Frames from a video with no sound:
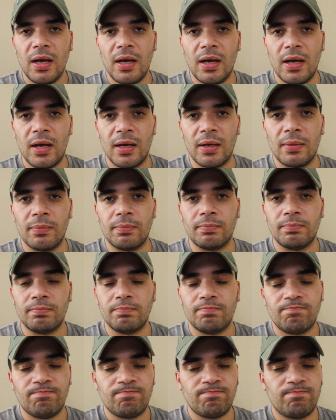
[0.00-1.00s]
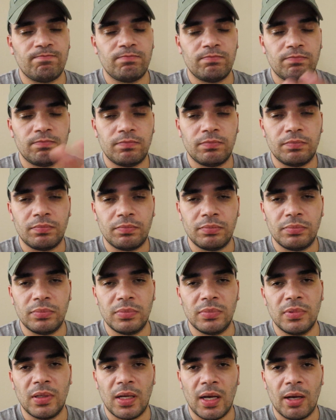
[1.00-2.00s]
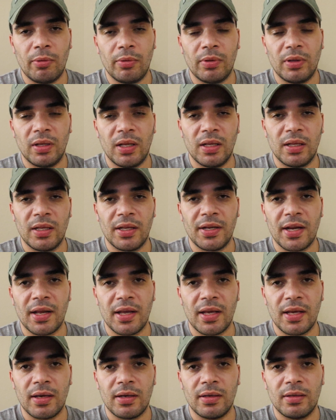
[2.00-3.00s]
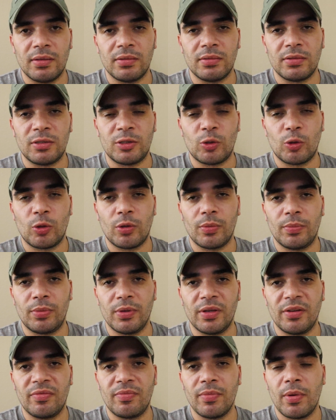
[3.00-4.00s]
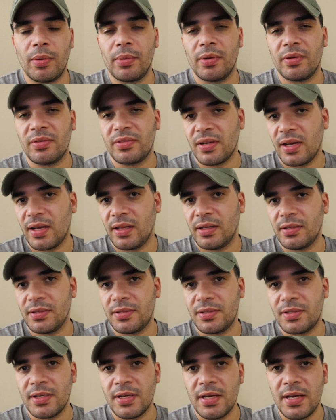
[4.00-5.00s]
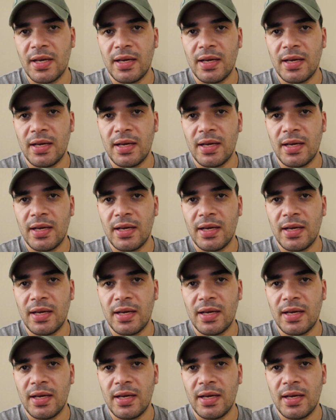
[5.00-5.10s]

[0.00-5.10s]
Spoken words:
uh, I will let a short, brief moment of silence.